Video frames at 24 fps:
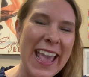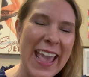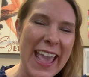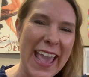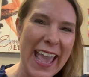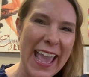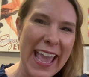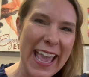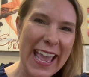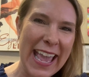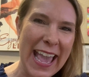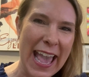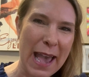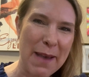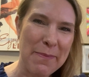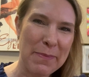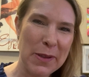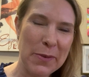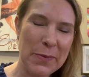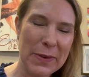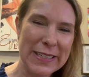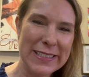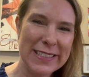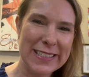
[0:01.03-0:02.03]
Hey,
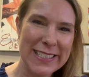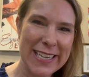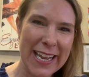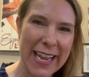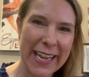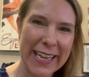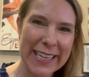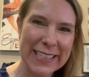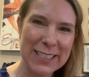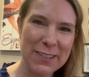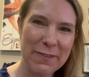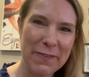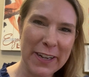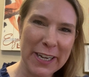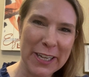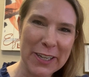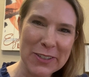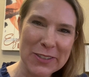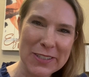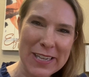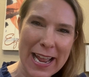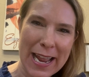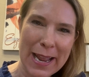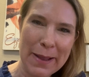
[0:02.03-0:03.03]
happy Wednesday. It's
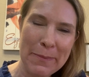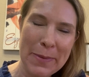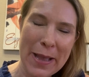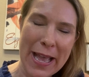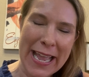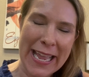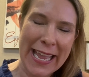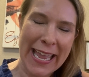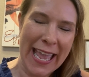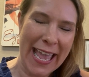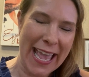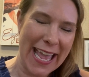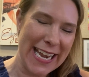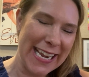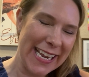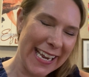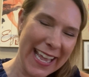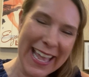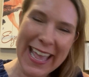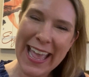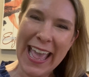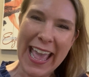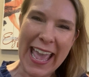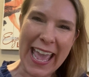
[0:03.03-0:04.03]
video time again.
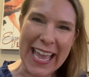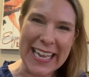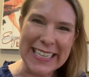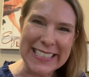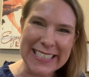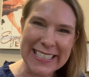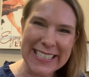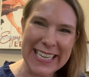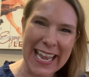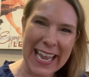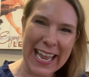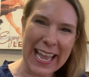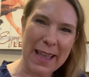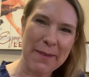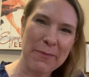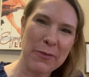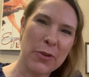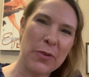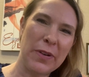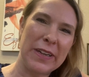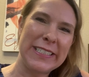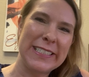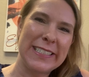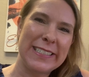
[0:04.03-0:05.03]
And today I'm
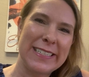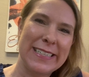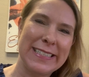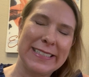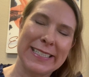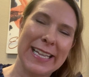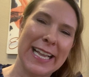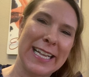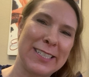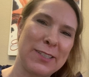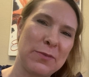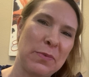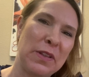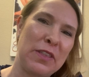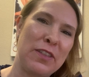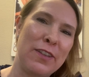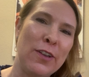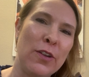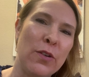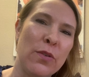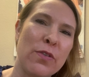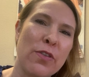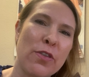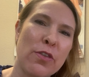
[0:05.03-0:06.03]
going to discuss with
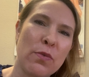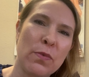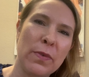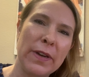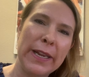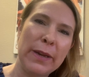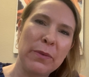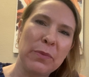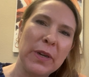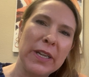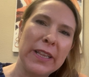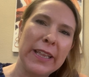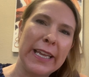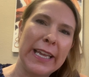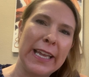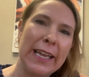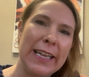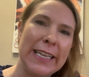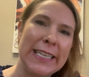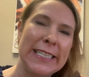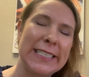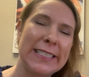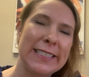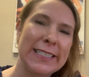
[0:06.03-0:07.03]
you three really
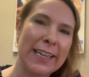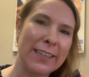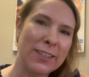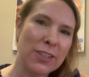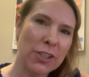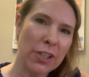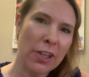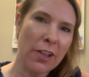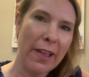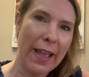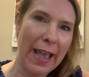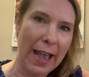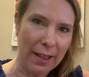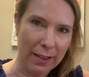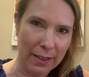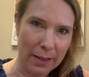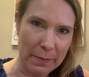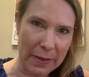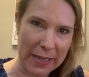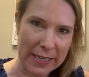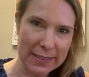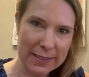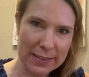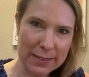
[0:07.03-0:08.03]
essential
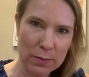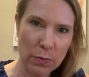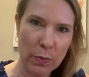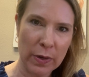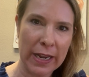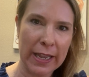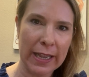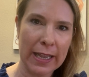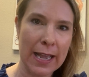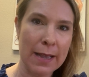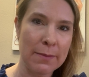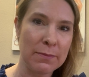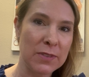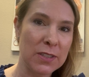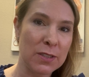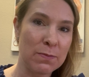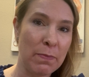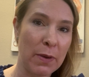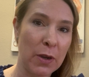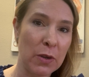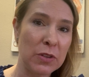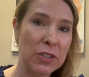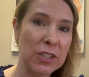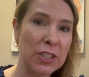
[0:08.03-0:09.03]
elements when it comes
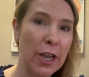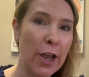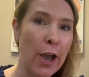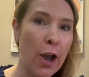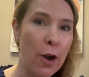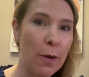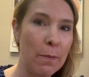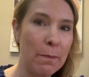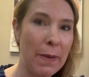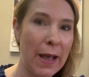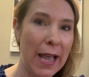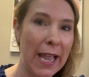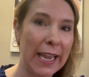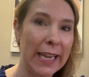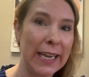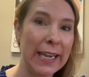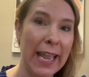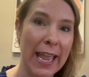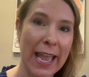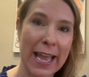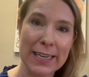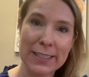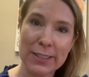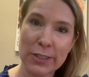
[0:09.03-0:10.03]
both to home buying
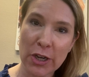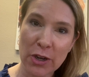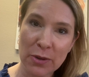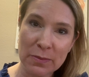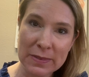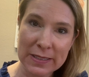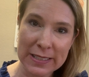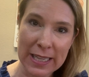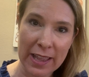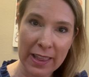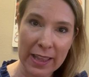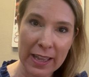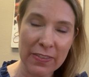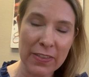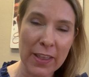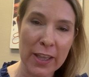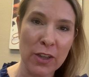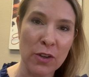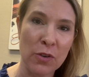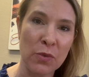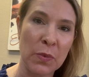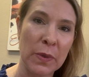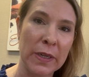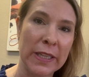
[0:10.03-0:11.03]
and home selling that
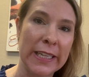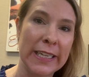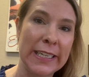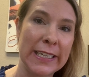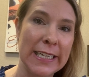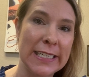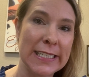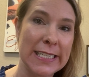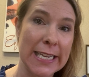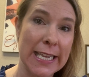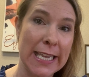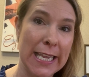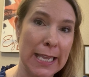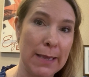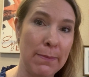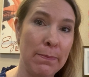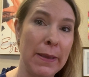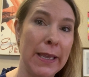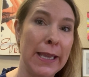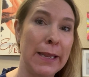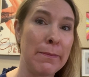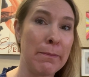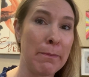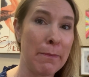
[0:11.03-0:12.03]
you really need to keep
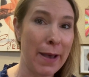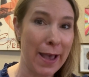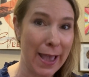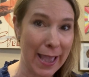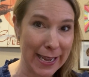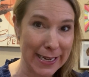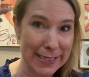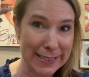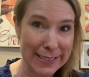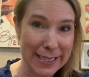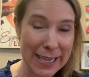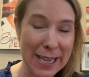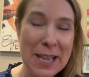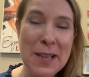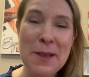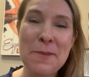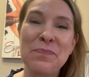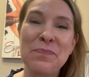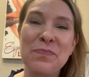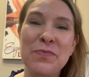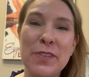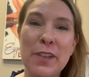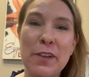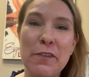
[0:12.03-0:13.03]
in mind.
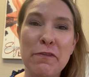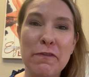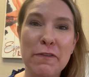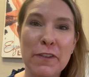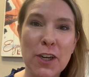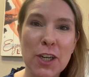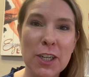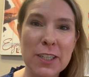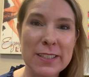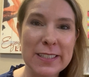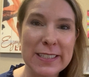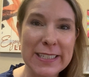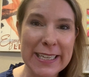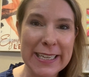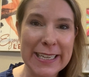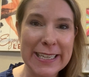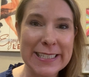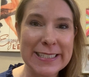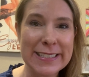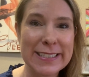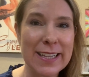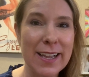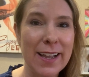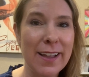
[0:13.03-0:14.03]
The first
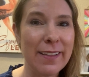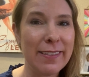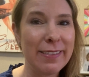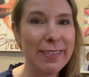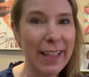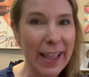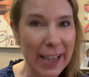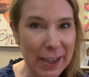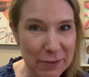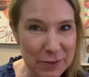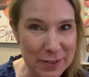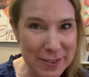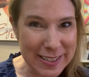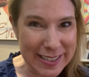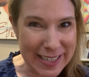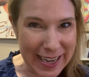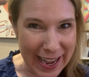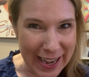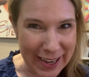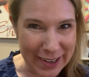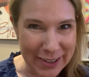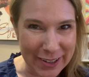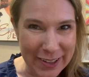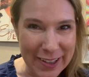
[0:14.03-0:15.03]
is
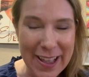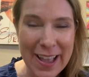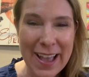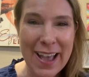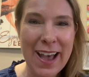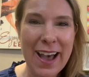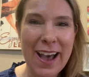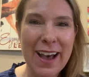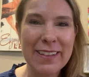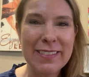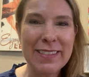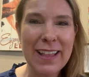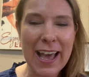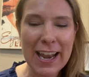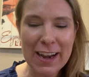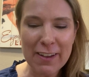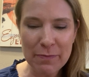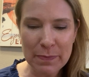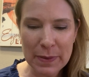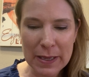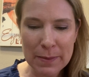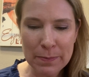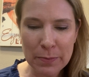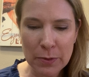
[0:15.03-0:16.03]
lifestyle. A lot
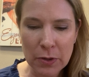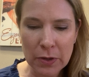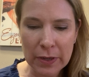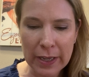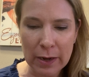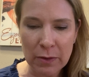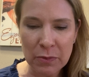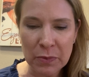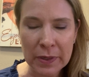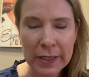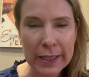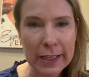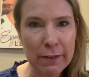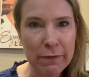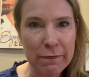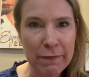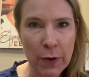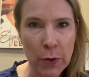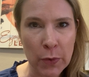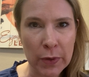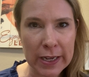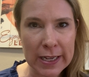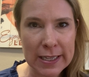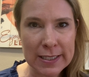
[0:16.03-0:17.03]
of people get really
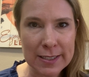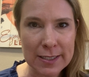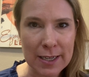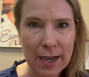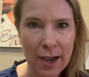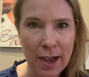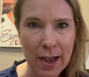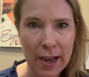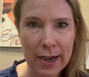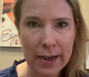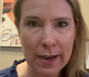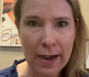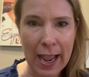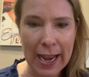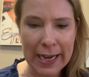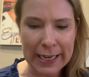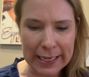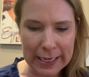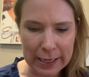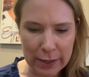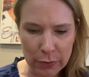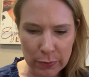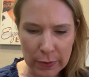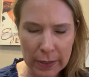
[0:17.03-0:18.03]
focused on, I
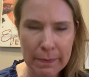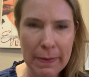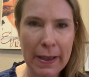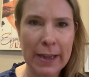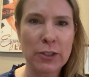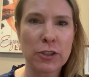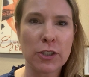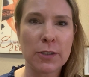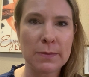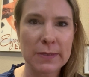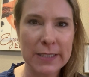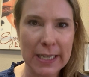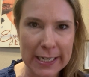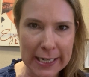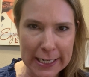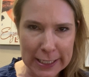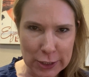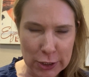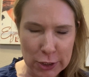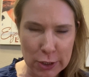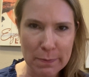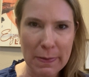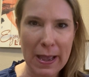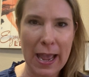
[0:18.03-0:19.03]
need three bedrooms, I
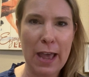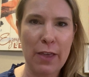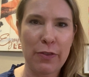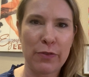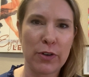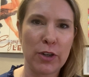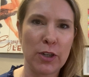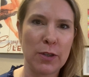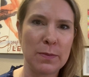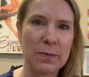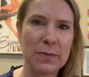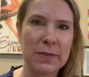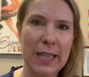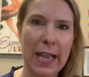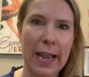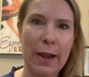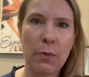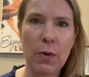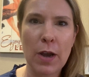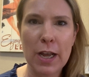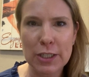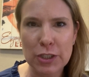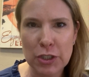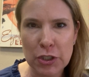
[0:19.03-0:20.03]
need two bathrooms, I
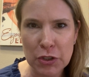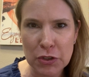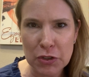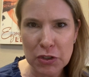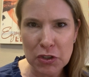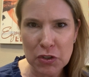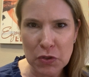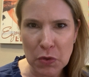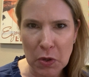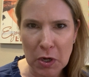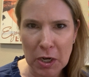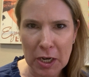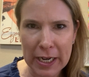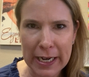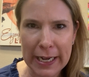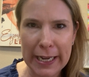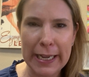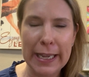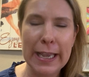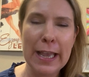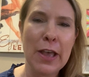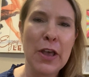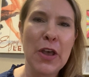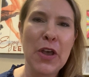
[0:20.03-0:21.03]
want two
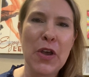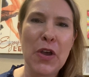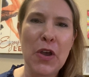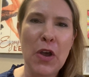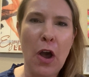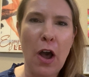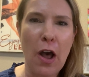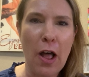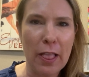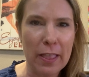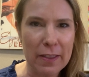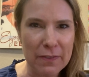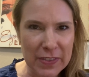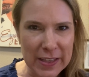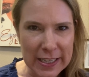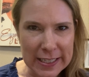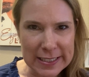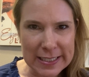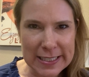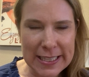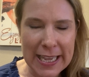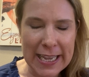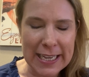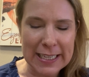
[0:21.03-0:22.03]
story, all of
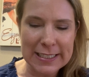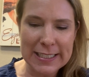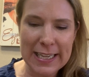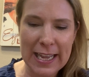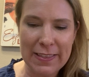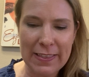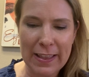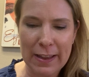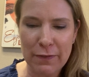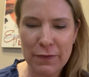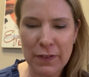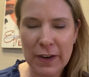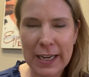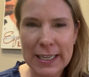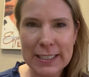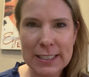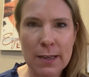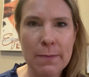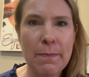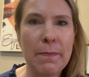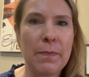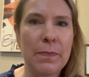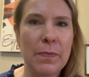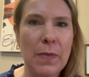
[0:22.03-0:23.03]
these things, and they forget
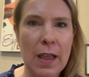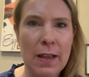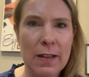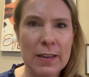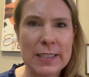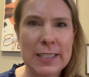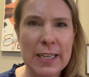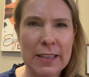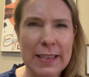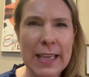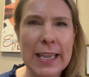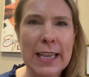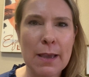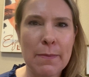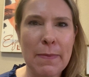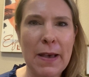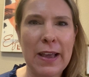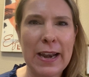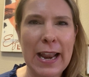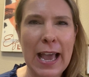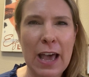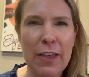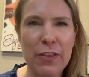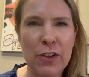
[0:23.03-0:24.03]
to think
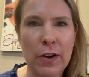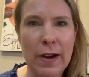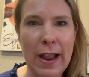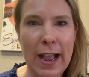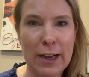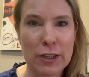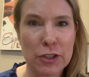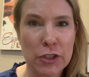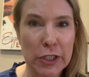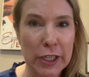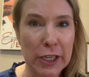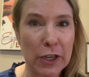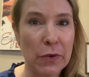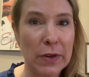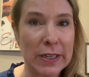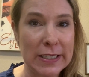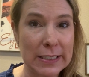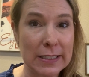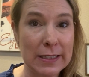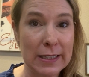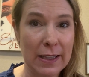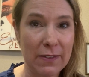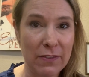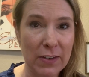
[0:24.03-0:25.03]
about how they're actually going
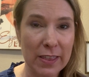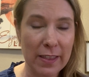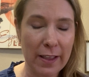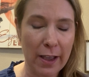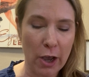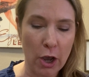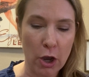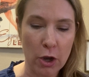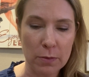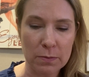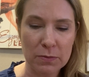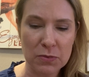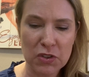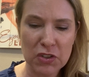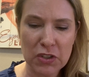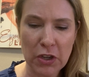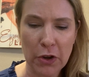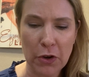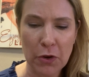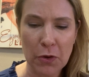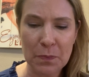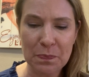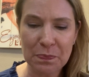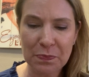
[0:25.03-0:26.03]
to live in the home.
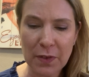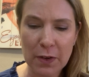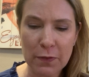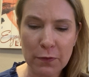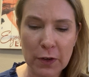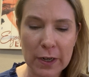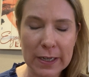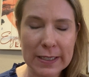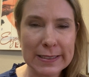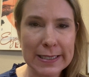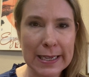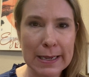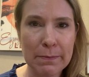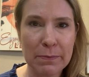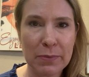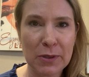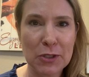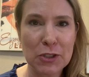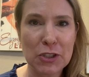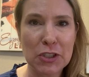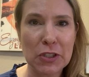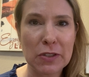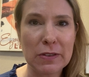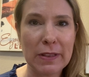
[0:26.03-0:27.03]
So for
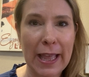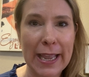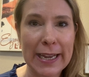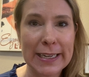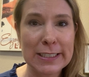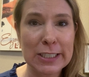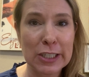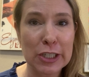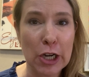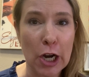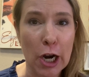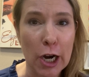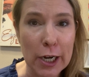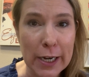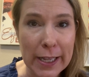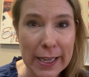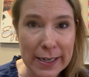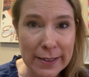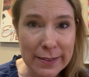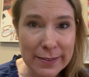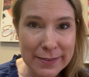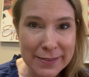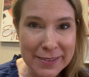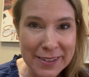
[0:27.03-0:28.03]
example, do you like to
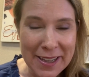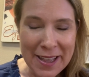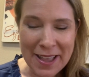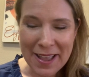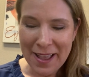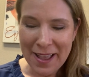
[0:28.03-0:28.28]
garden?